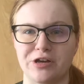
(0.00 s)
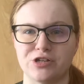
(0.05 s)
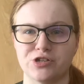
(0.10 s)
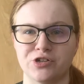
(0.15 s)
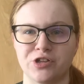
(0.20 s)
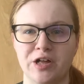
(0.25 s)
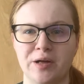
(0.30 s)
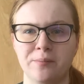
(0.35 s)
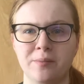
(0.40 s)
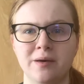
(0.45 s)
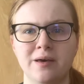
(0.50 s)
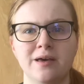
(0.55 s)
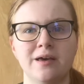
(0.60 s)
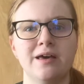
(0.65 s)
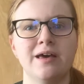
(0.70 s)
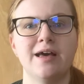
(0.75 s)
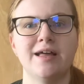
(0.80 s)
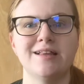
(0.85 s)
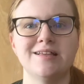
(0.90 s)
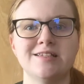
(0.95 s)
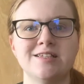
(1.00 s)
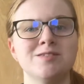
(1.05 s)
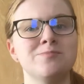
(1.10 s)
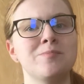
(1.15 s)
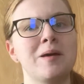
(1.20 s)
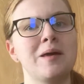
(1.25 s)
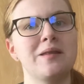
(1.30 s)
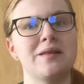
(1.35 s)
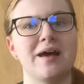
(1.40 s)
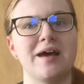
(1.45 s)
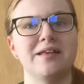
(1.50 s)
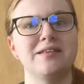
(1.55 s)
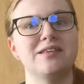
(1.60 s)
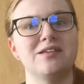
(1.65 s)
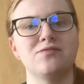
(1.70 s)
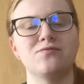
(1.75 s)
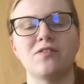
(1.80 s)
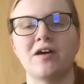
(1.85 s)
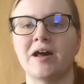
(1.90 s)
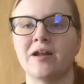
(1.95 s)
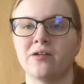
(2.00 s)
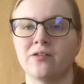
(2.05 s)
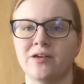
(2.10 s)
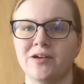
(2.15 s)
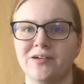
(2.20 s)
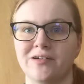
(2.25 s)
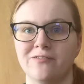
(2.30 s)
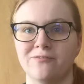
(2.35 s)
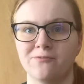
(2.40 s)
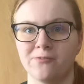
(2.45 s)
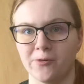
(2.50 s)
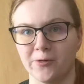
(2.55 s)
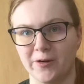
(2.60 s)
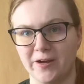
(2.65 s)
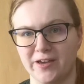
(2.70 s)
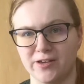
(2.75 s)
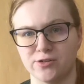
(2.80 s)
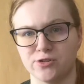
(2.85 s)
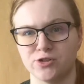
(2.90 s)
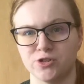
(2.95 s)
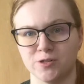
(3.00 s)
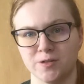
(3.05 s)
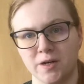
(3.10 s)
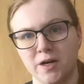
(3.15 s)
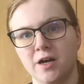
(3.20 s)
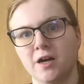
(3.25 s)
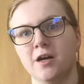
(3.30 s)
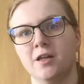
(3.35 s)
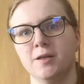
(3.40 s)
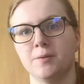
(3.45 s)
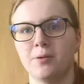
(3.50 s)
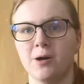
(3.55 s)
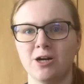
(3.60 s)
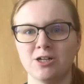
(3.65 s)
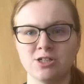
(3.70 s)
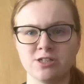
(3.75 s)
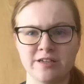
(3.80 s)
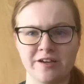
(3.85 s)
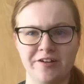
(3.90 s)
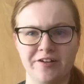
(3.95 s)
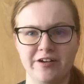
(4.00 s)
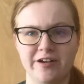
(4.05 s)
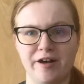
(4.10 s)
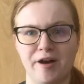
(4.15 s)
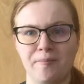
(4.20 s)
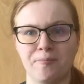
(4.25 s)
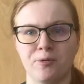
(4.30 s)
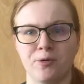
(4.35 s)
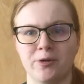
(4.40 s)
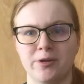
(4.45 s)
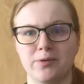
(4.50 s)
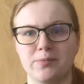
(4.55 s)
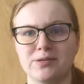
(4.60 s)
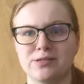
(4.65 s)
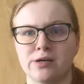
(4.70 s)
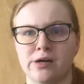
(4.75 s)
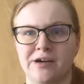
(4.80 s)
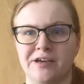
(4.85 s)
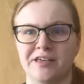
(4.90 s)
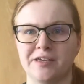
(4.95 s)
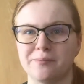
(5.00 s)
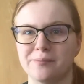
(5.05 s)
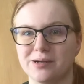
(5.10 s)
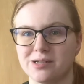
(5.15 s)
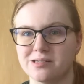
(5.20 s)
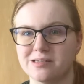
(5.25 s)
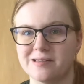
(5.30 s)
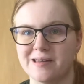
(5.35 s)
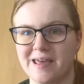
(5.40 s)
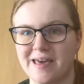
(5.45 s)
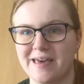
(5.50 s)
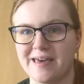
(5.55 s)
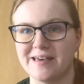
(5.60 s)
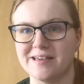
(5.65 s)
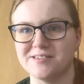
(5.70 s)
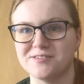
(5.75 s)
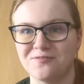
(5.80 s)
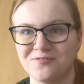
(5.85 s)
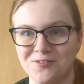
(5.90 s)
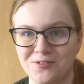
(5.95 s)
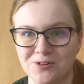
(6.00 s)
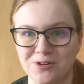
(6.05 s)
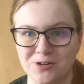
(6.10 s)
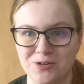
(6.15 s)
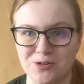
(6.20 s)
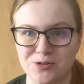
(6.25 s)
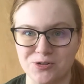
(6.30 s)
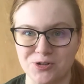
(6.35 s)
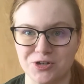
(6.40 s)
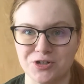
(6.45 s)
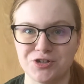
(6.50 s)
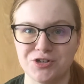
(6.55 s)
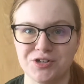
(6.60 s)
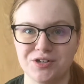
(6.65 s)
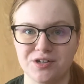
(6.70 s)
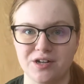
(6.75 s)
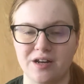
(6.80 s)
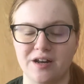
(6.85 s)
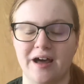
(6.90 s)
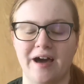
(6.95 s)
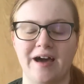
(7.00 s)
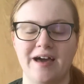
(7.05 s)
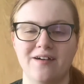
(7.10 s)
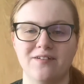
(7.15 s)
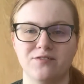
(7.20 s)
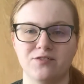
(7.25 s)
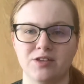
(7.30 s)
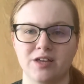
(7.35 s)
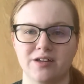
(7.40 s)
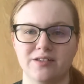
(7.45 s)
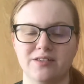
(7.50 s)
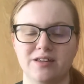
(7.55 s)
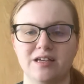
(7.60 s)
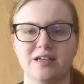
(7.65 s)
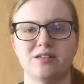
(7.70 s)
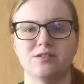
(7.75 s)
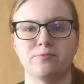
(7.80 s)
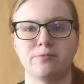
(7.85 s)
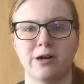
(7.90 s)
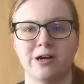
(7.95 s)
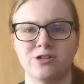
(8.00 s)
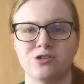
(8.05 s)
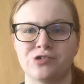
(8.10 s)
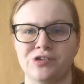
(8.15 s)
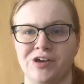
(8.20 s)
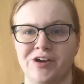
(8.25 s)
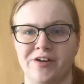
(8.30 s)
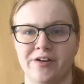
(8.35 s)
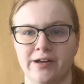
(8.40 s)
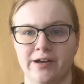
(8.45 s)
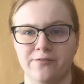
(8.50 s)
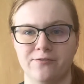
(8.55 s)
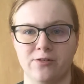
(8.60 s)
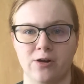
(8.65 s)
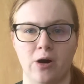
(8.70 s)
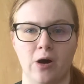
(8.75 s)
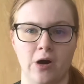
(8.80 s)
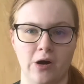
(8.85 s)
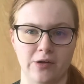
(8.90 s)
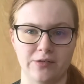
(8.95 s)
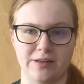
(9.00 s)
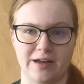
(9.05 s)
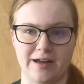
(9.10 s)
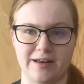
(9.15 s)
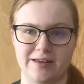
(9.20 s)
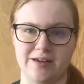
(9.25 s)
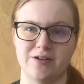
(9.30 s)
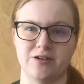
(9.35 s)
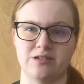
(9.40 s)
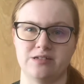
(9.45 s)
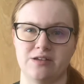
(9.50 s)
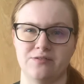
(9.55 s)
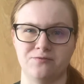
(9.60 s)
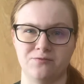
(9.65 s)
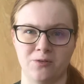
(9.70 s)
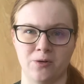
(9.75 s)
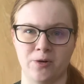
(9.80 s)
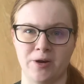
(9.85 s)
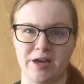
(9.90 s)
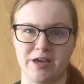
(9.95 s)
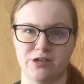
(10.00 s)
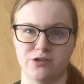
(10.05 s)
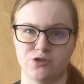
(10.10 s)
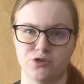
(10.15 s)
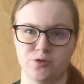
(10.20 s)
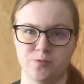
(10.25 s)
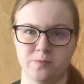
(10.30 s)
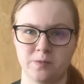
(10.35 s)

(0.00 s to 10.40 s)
Club, and this is my 9th and final year in 4-H. The project area I'm going to be talking about today is food and nutrition, and I have done this project area for all 9 years in 4-H.